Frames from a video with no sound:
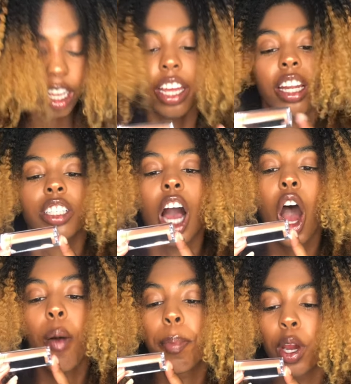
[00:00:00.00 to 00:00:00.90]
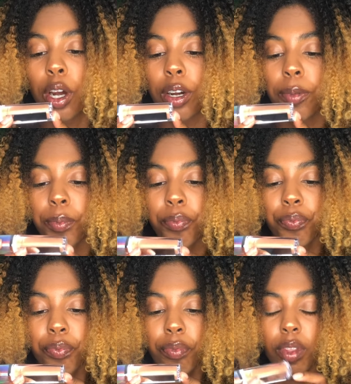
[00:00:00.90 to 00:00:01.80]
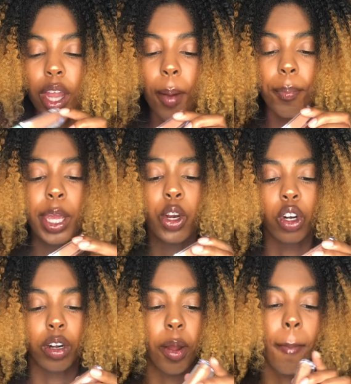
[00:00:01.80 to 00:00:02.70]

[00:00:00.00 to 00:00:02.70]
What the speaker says: And it's called Pure. Pure.